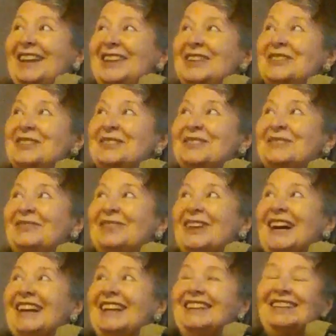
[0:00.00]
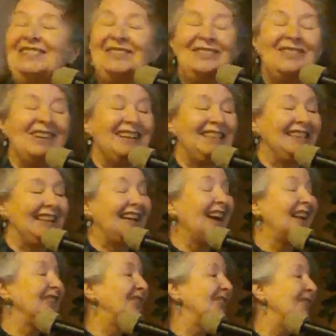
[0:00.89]
unified one
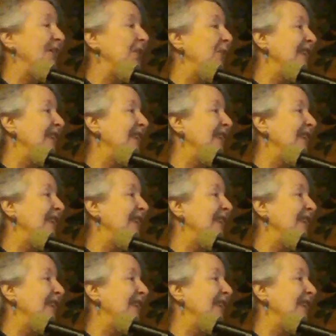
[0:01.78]
country,